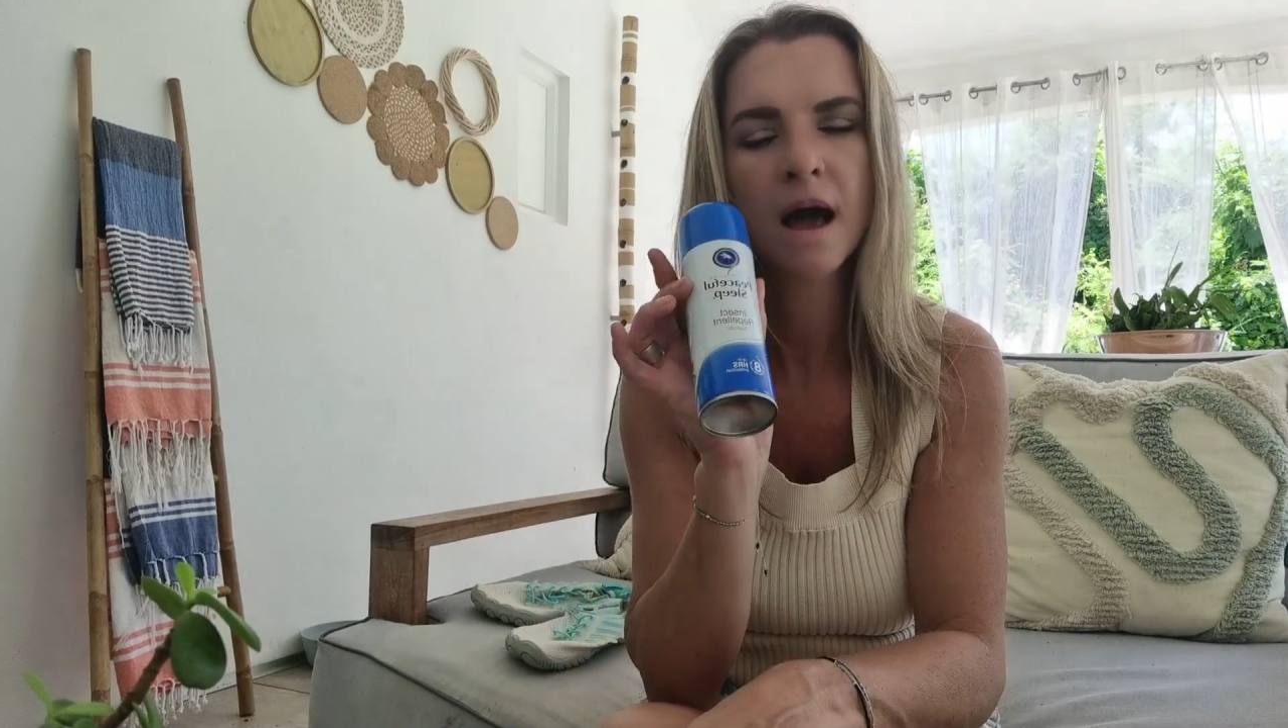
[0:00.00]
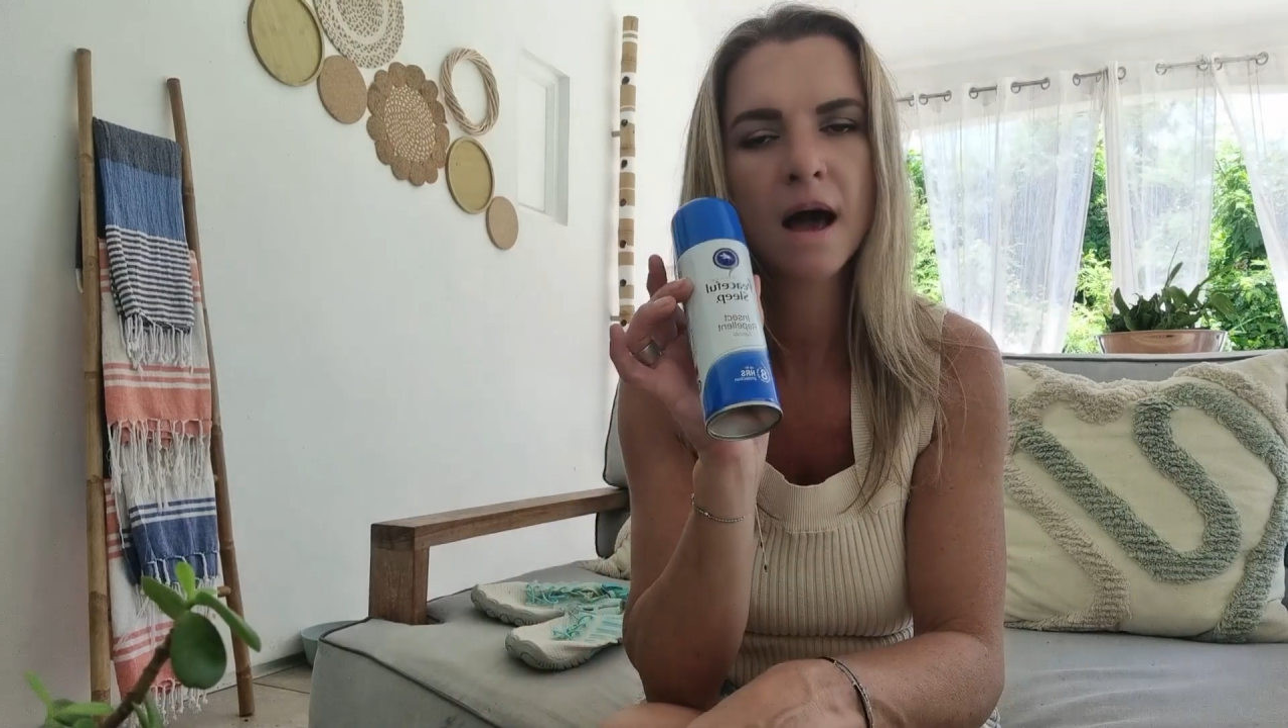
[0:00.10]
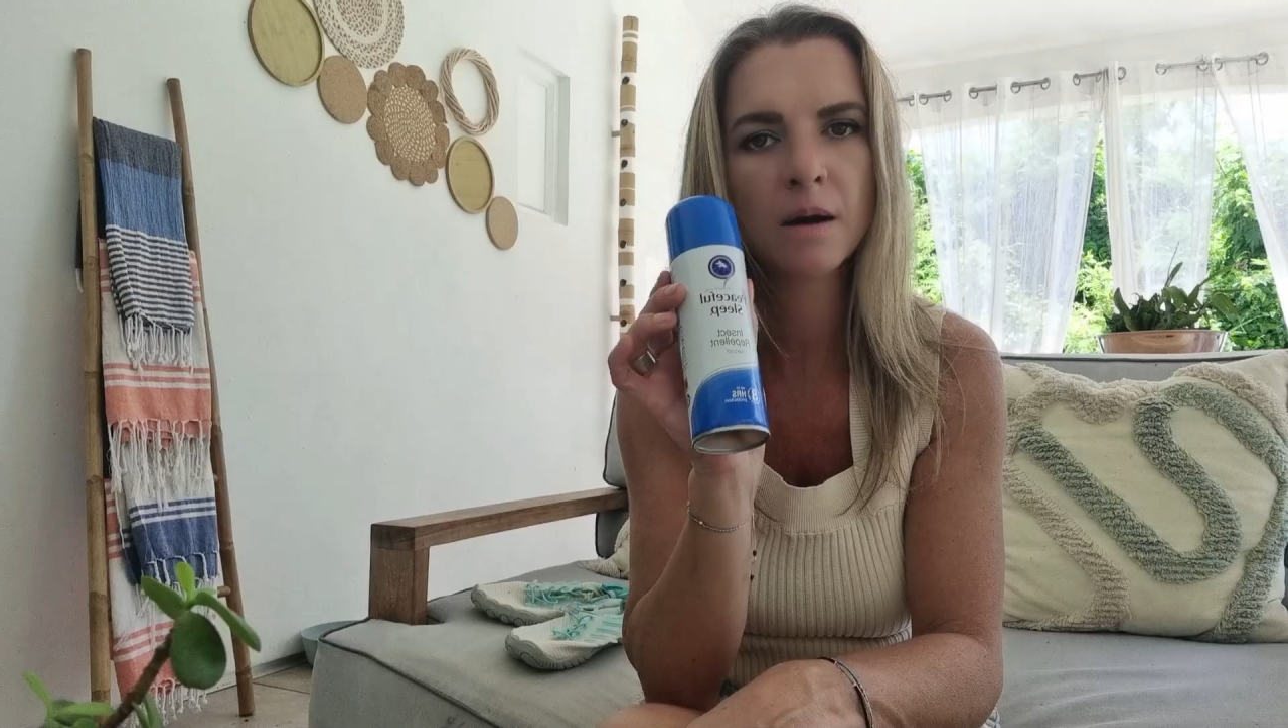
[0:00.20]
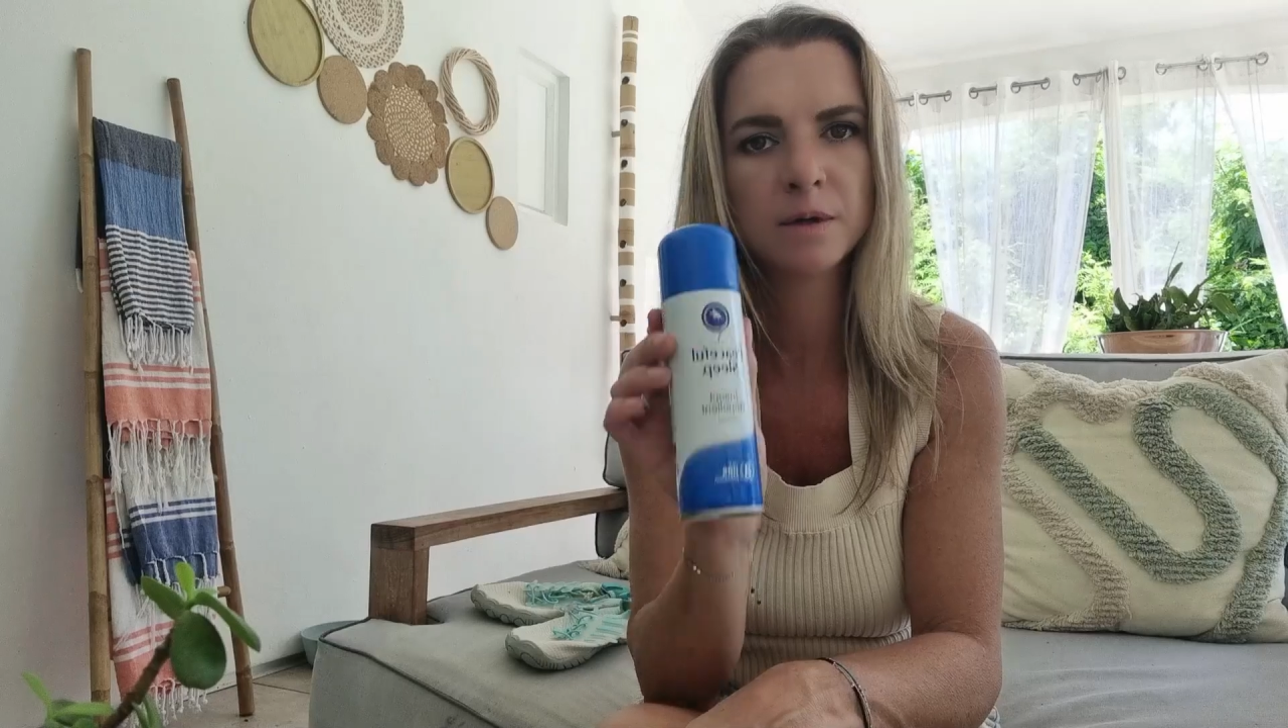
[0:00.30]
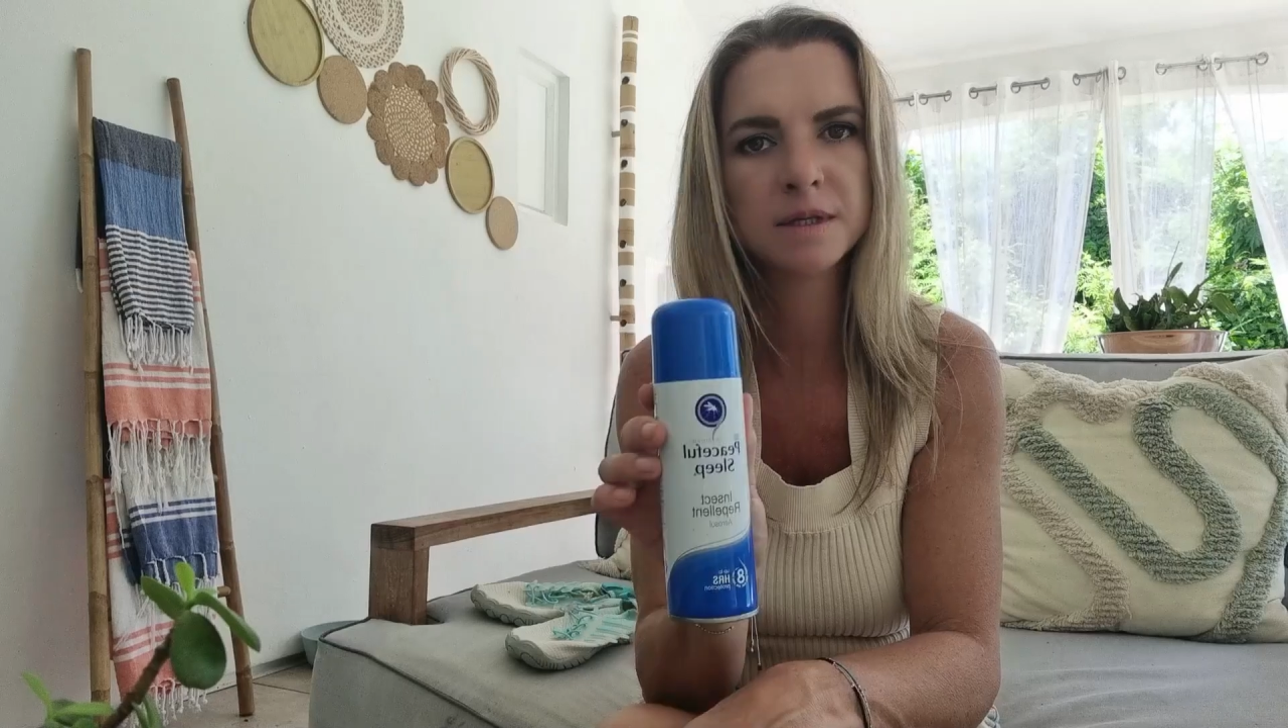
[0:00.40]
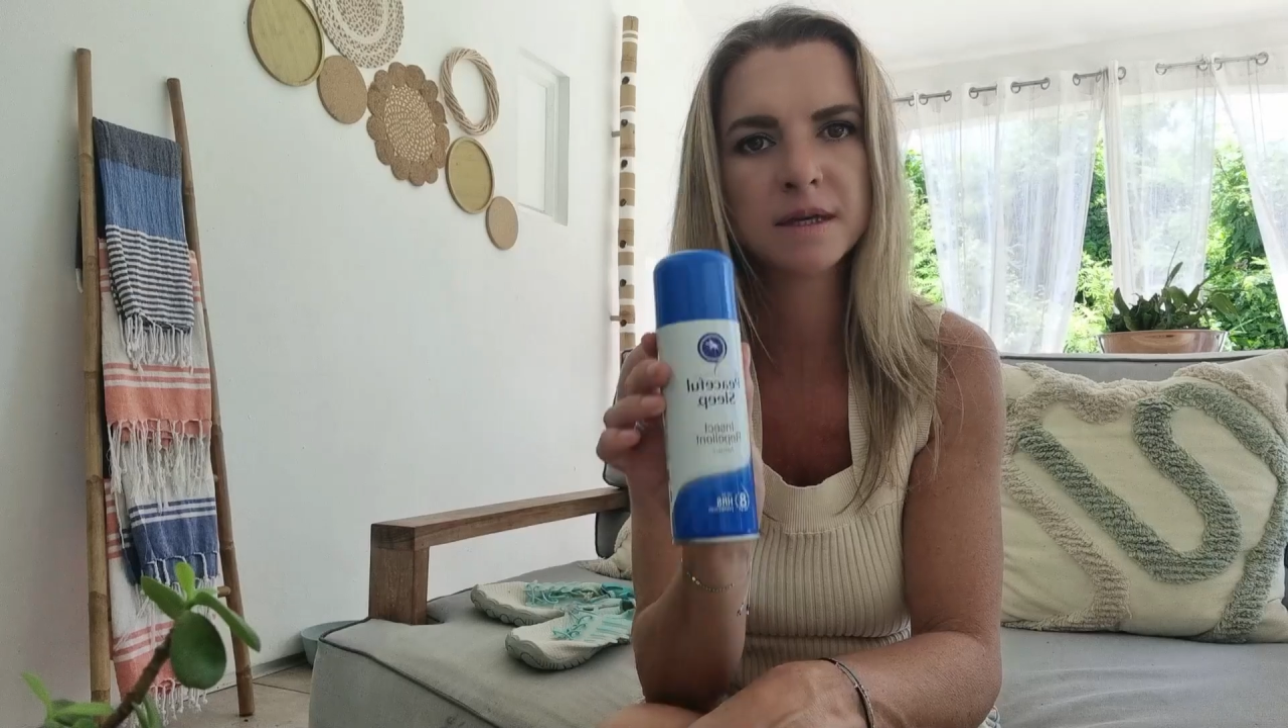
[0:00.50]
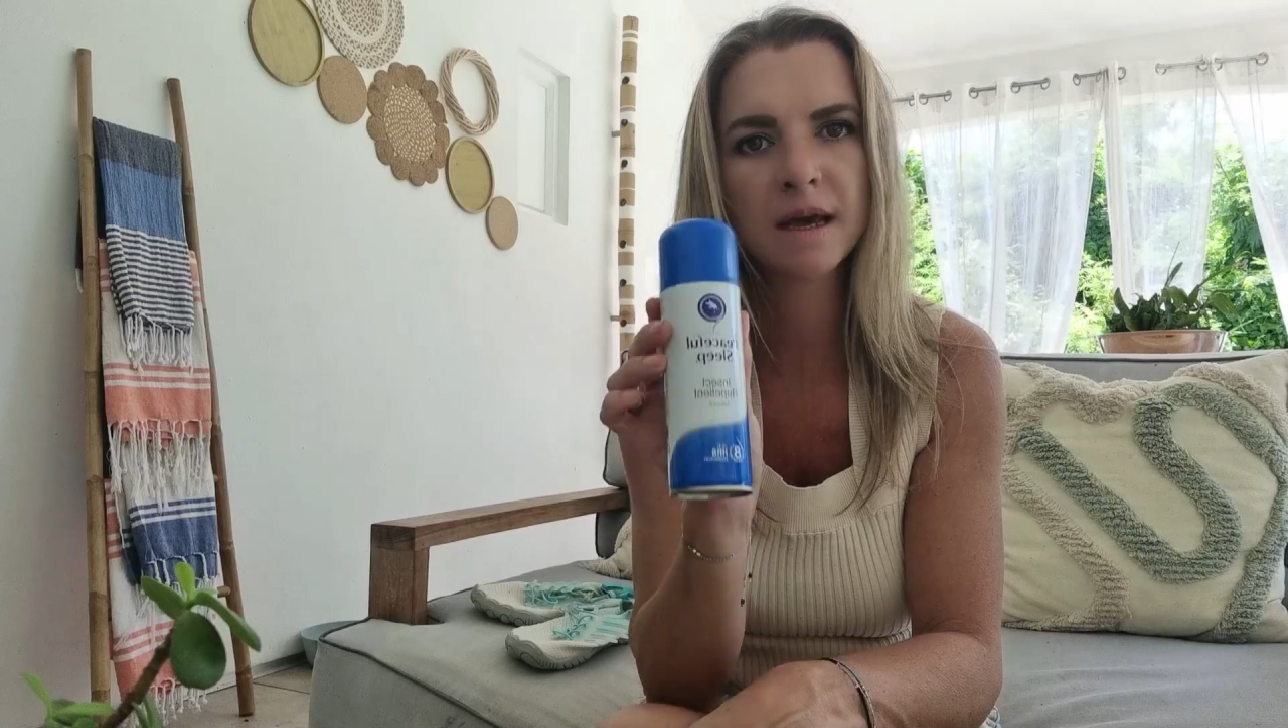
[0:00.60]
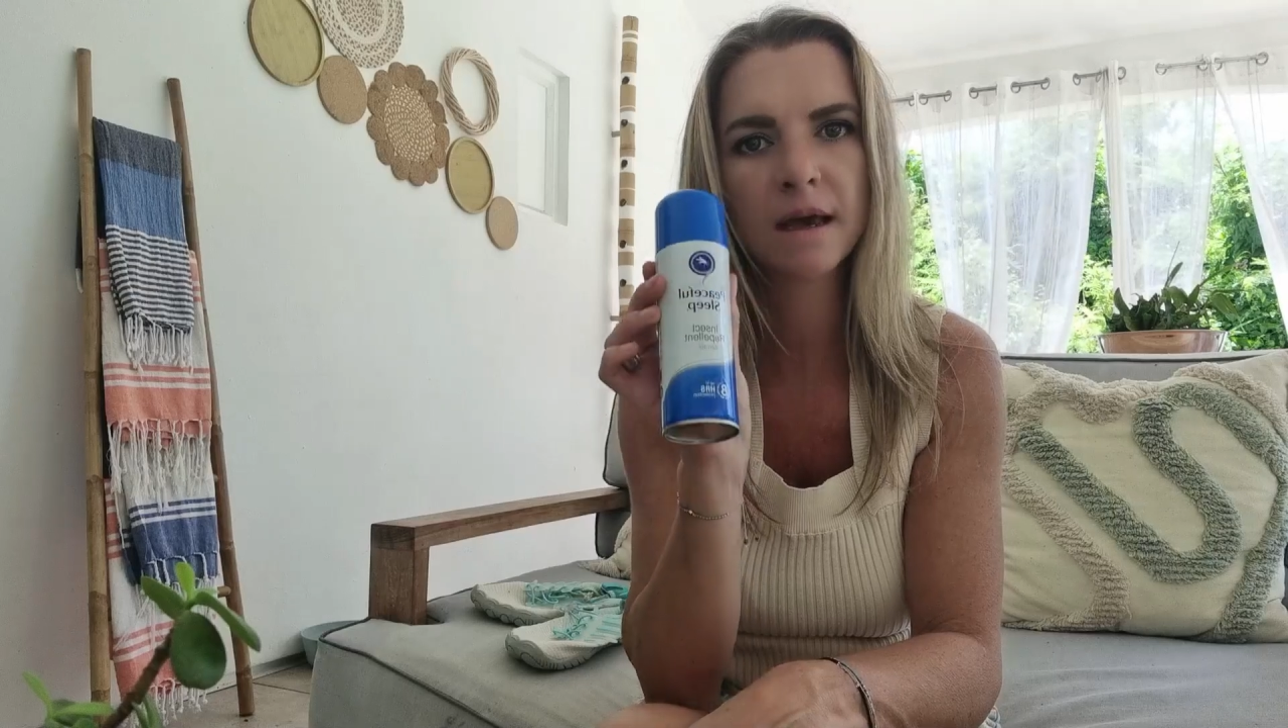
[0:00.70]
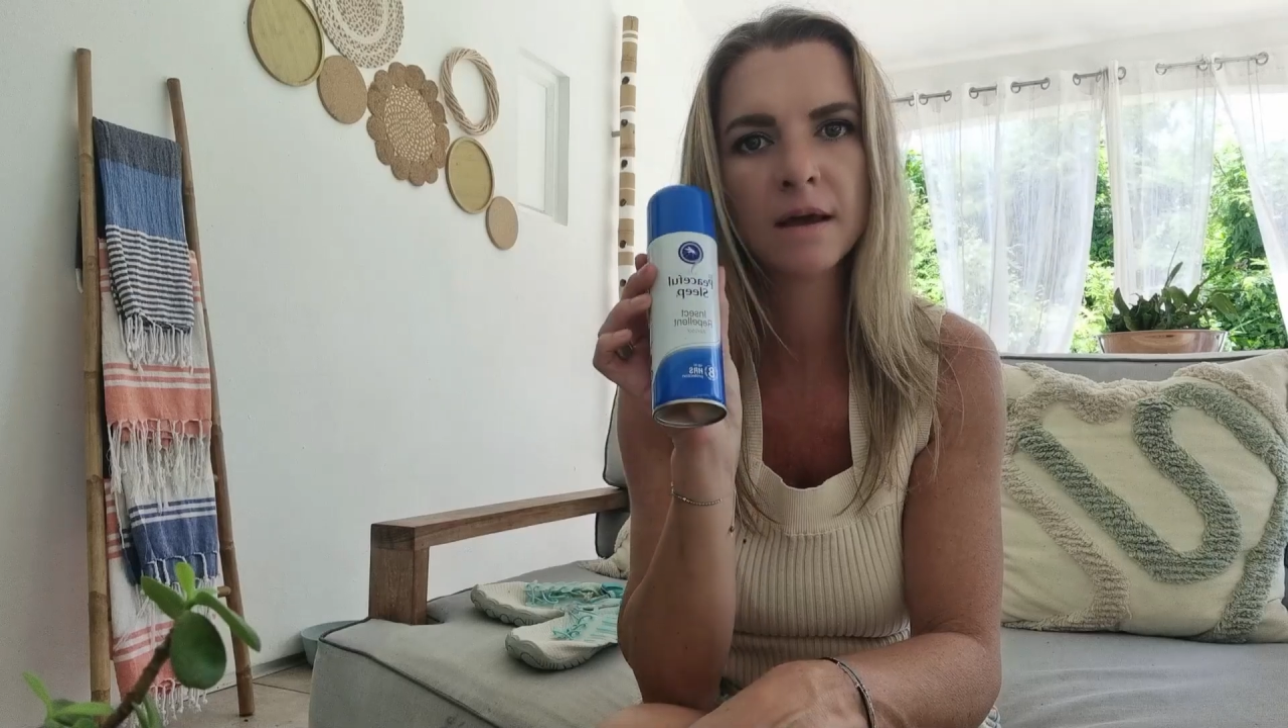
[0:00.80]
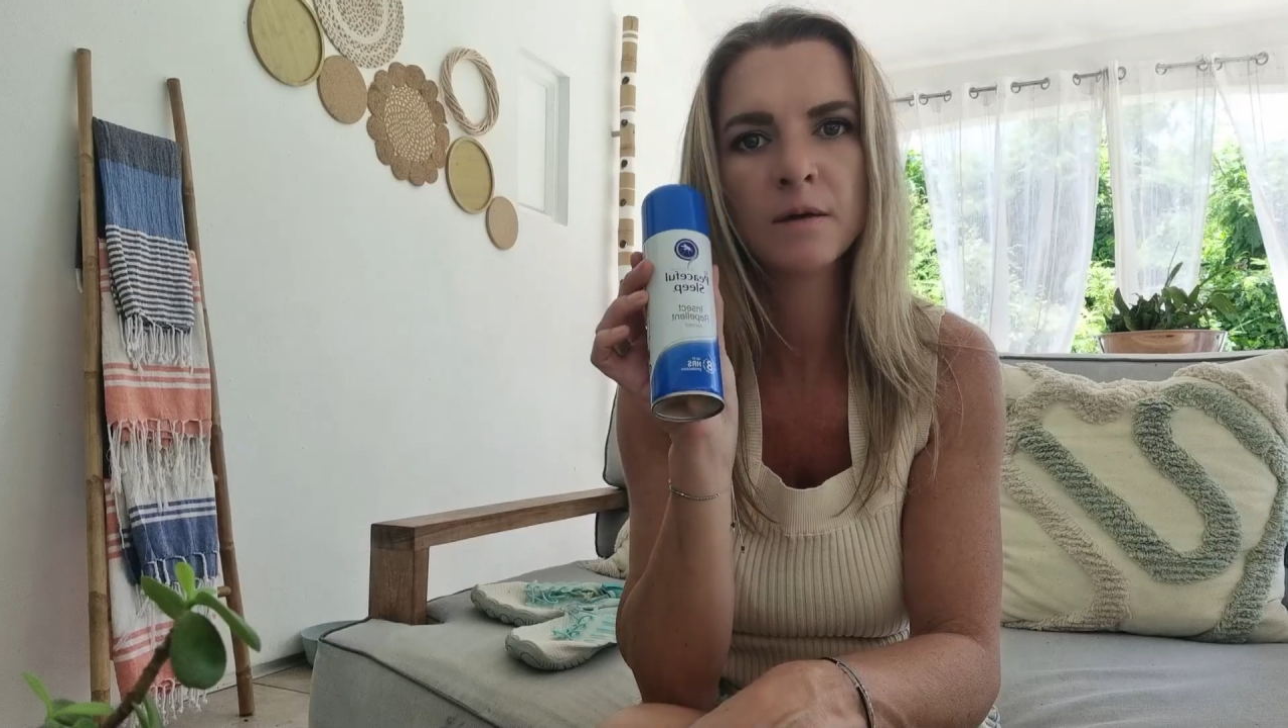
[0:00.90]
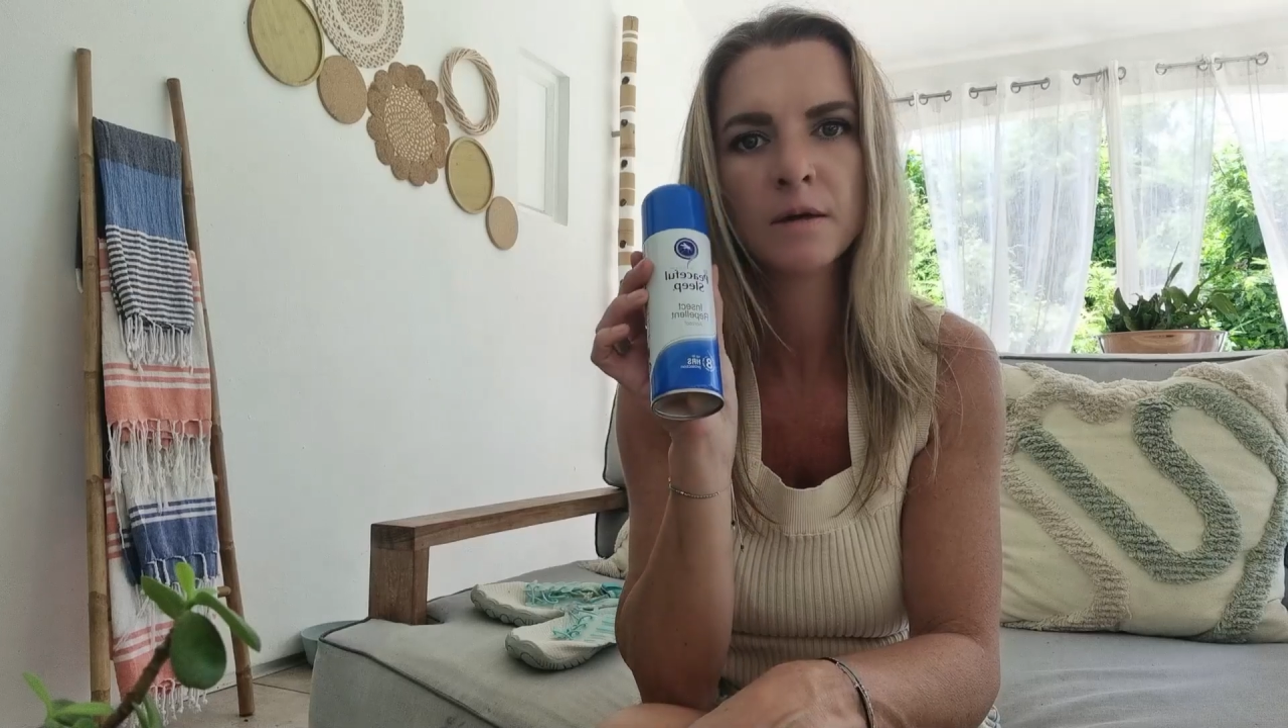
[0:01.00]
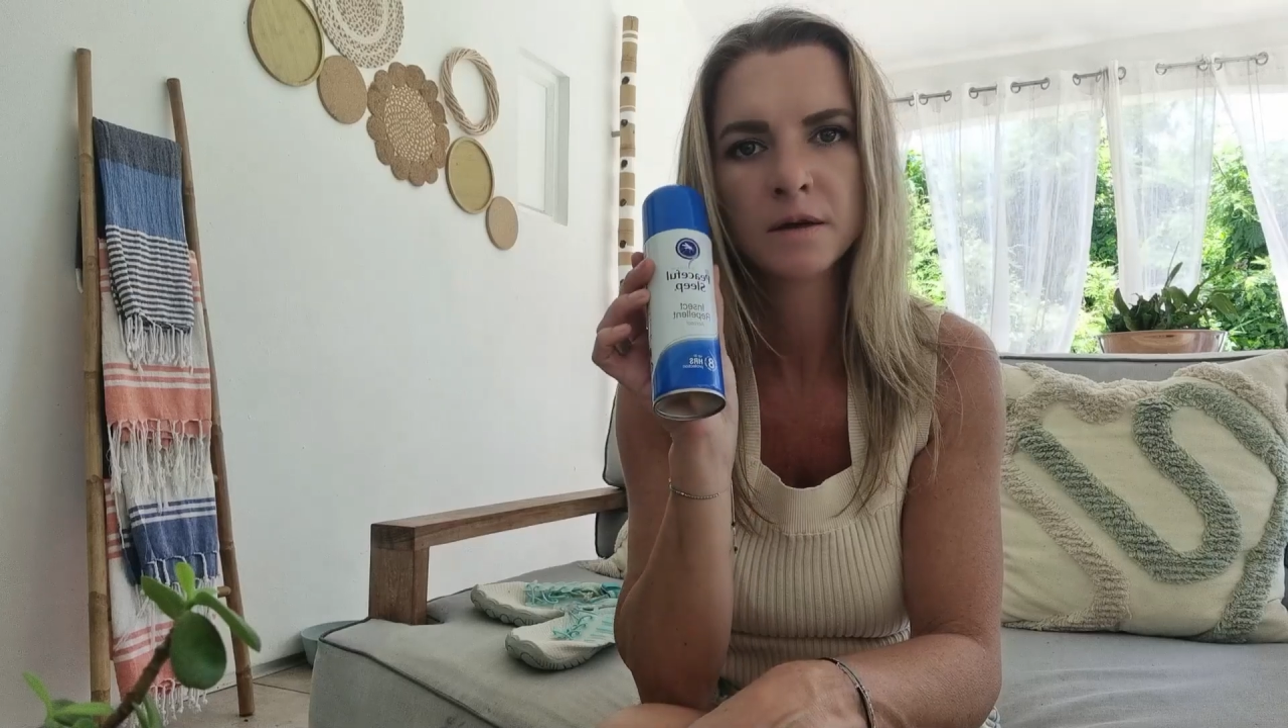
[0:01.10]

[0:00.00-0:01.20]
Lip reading: I would say,